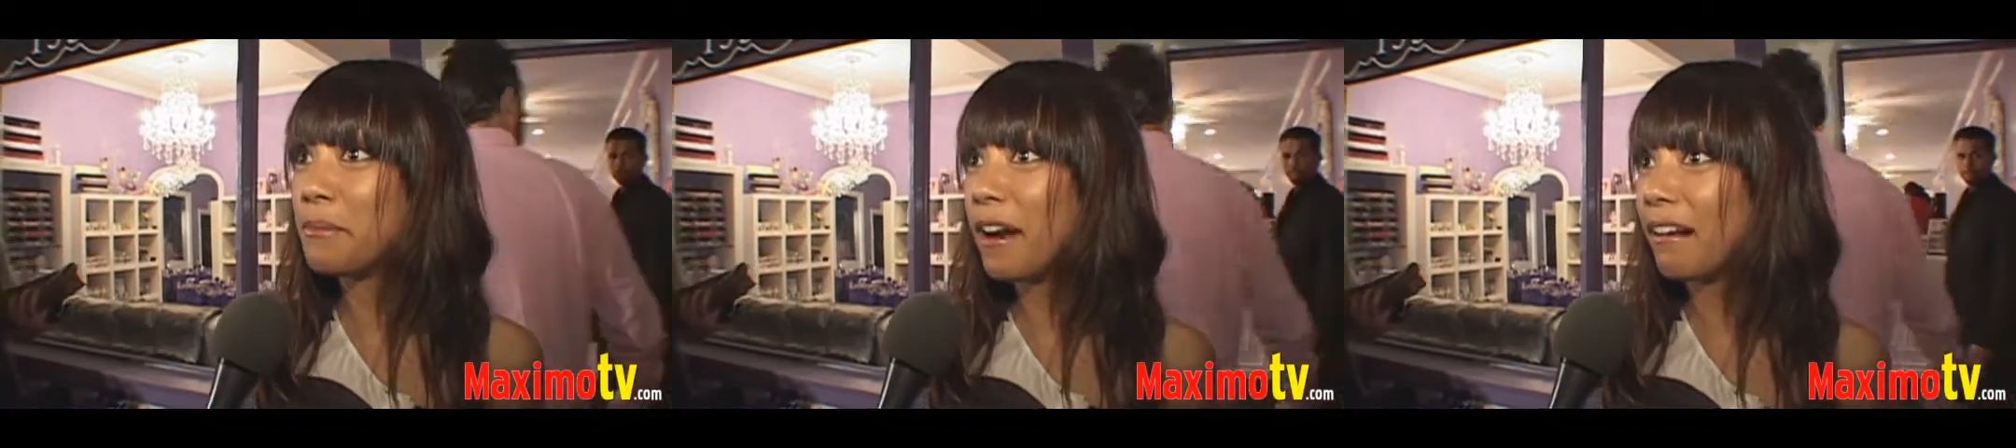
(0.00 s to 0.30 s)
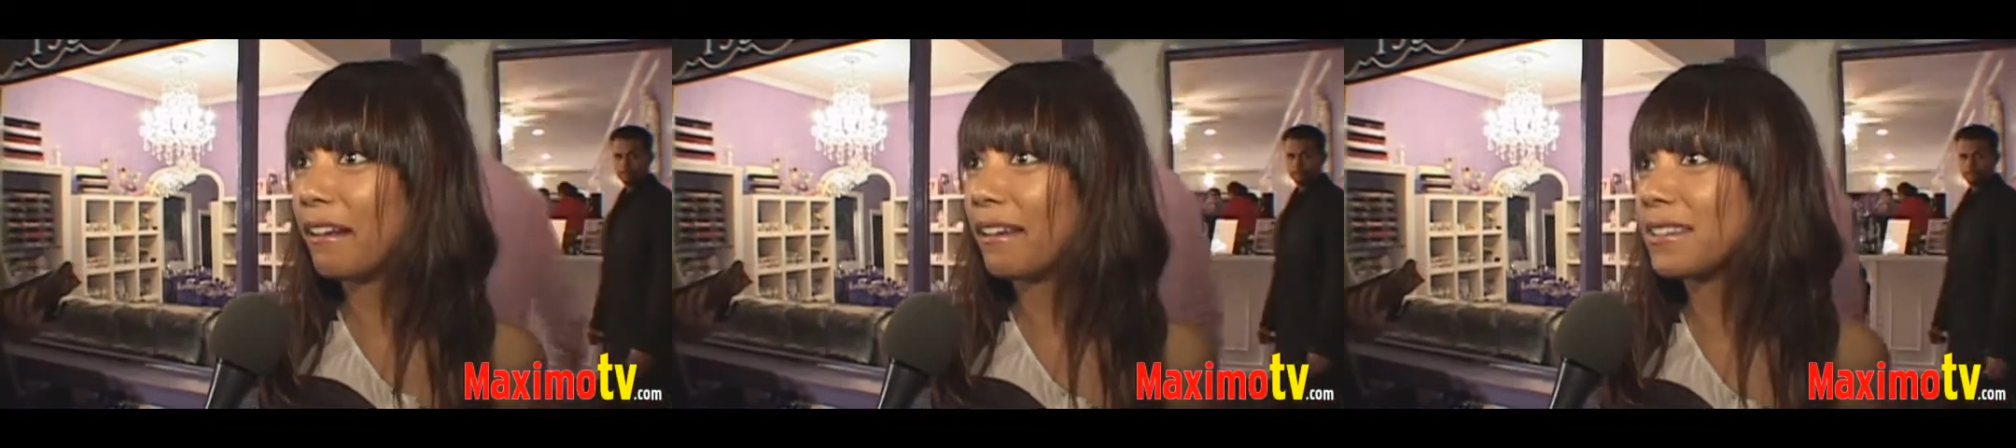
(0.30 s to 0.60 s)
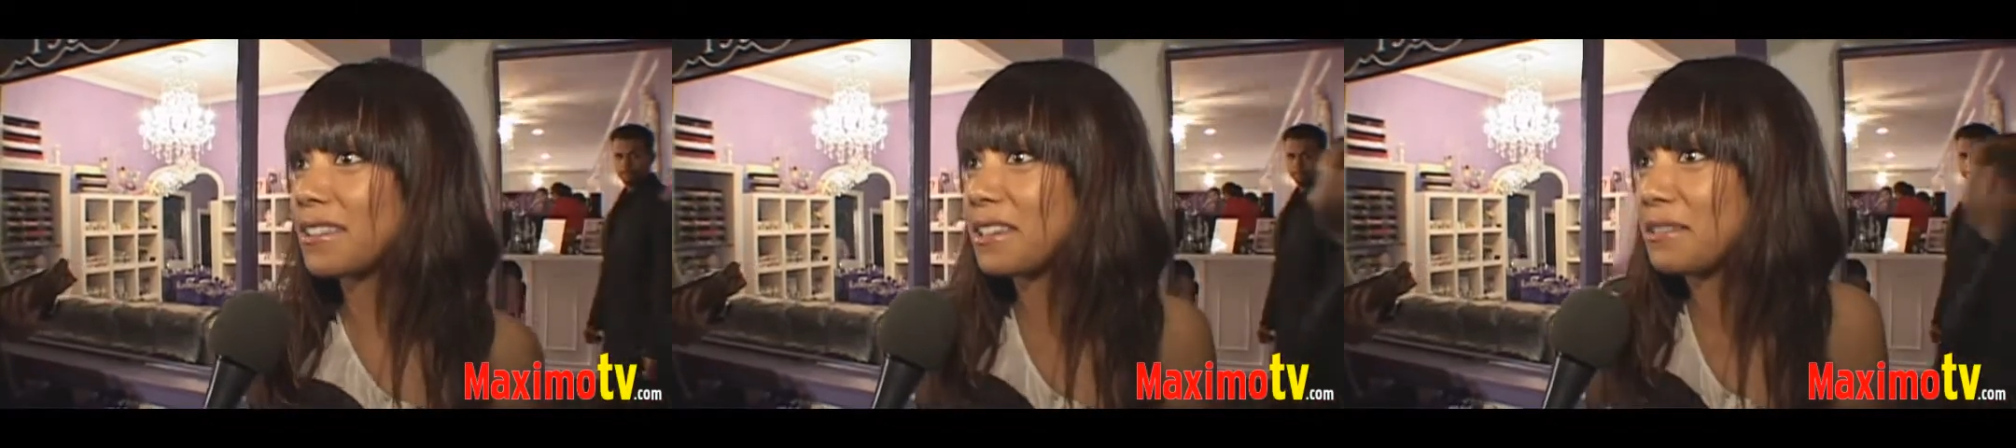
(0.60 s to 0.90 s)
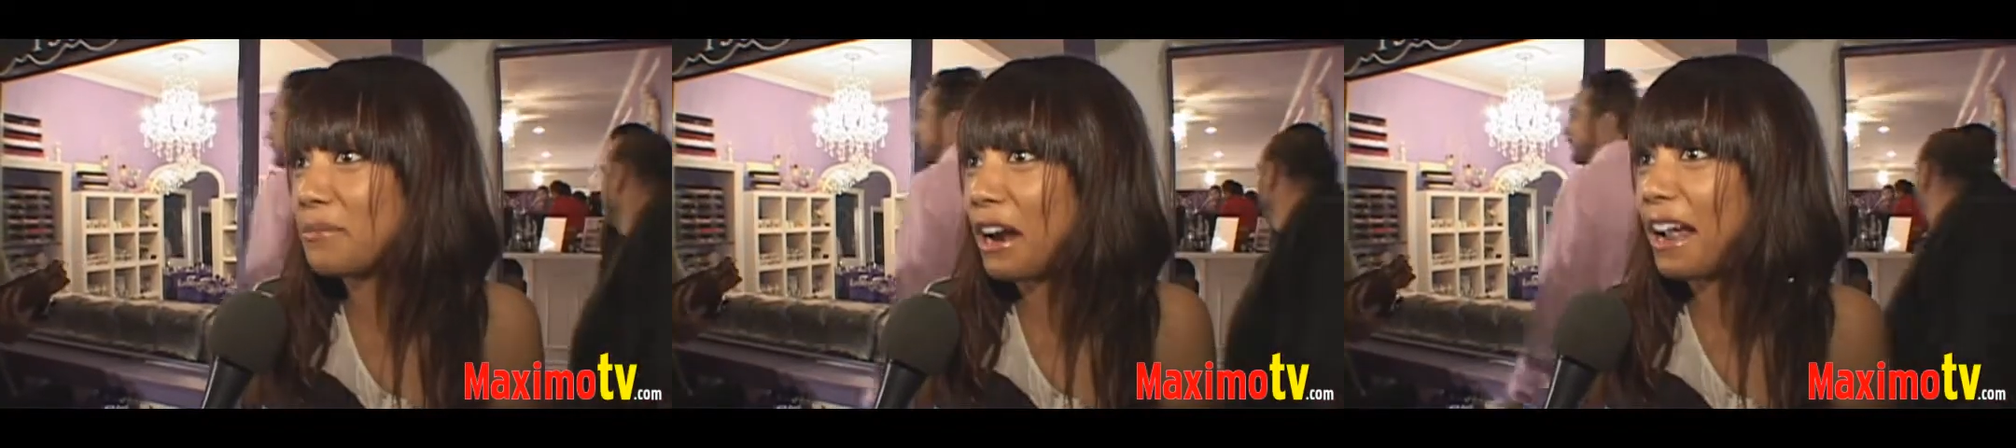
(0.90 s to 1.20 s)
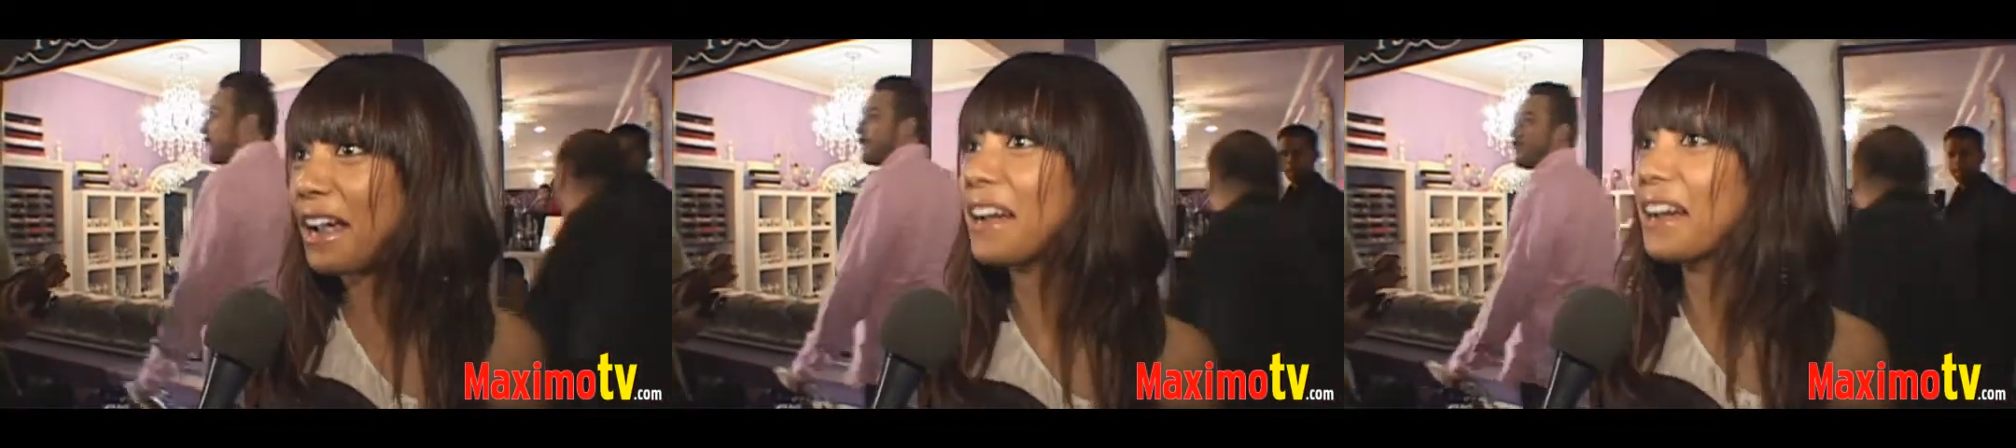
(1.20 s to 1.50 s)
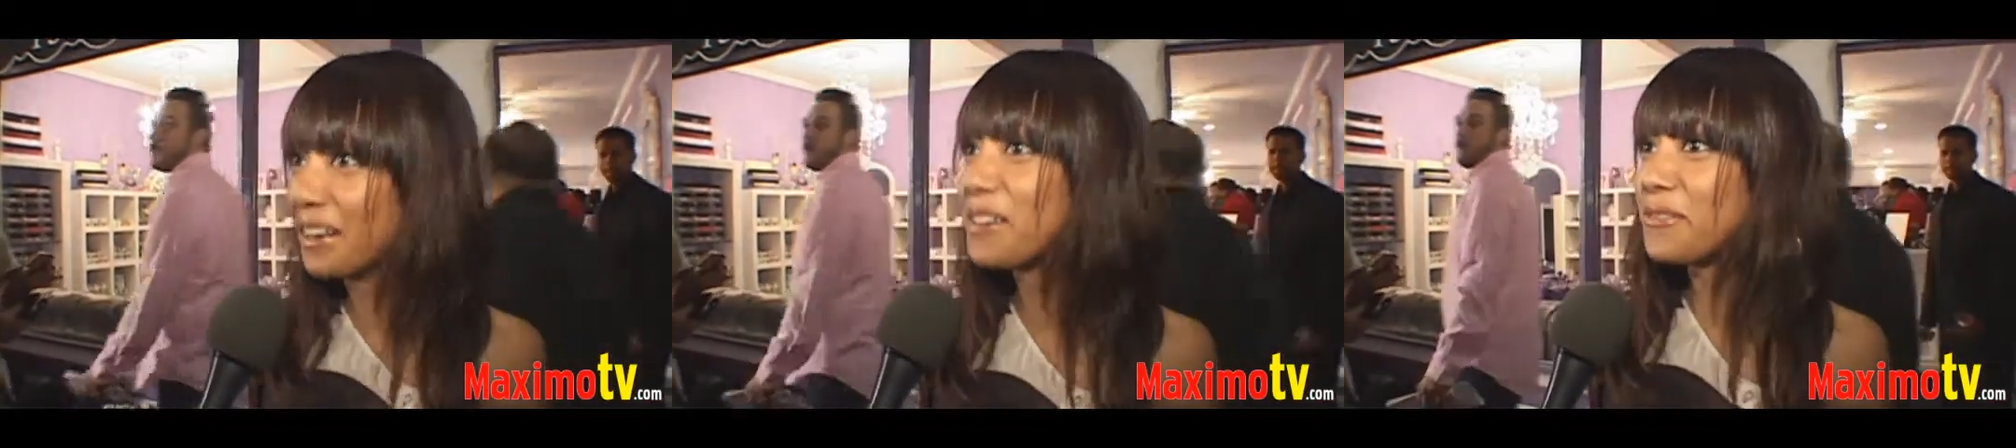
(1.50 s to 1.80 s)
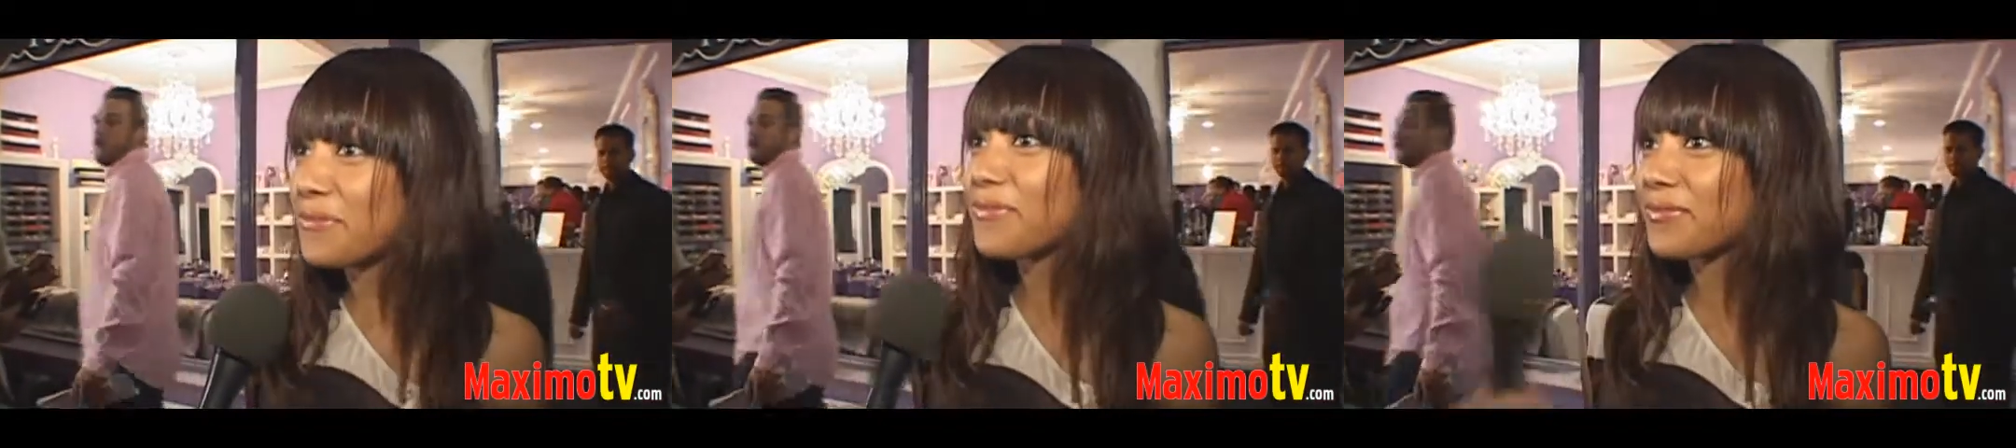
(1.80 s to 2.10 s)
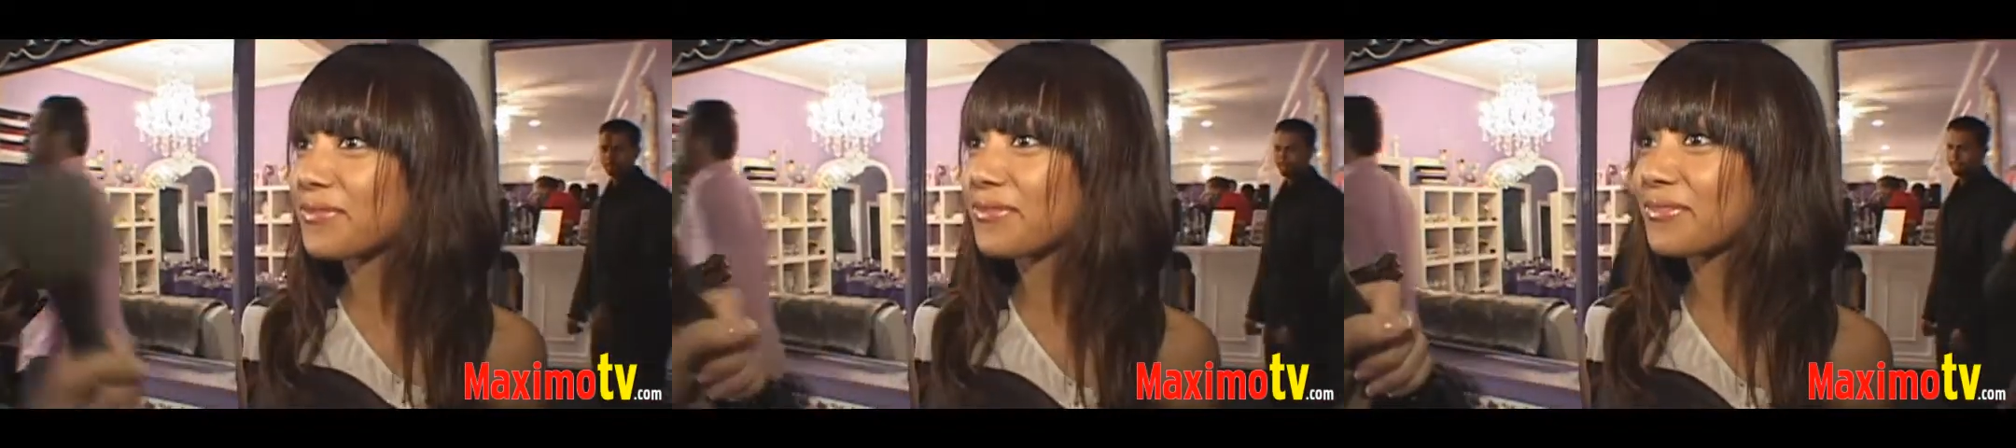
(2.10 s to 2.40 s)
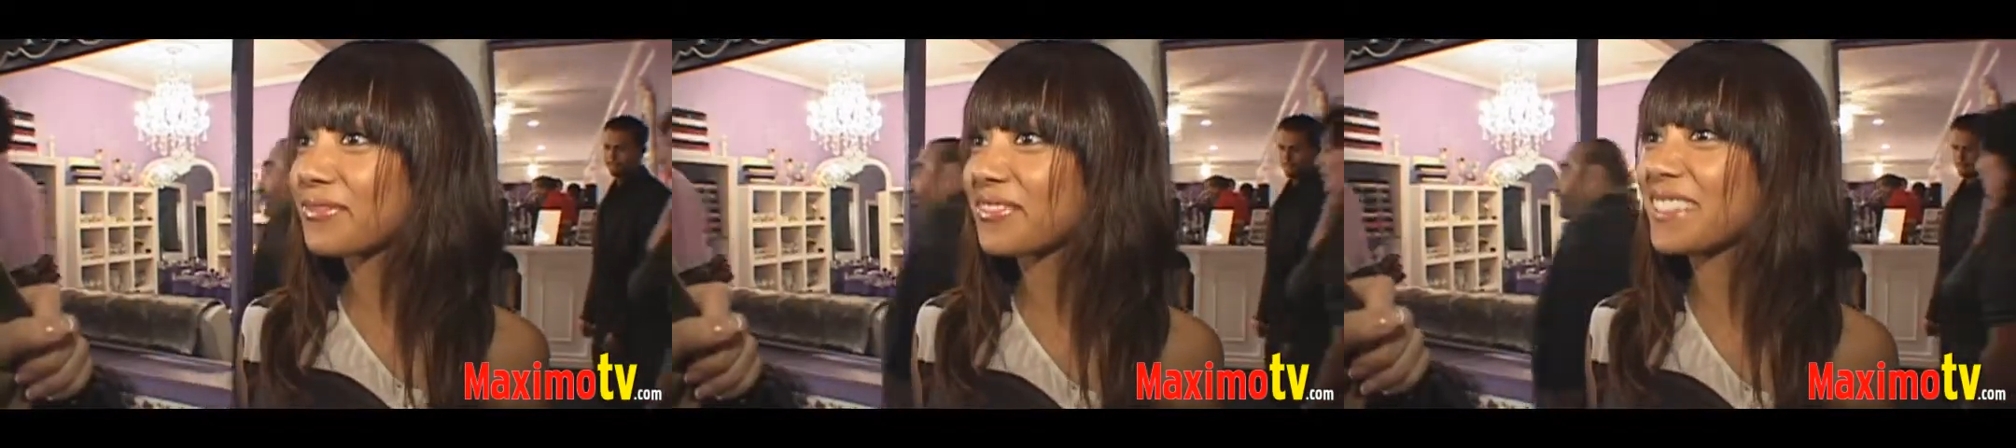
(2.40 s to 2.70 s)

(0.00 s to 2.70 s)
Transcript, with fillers: Americans can bring. Nice.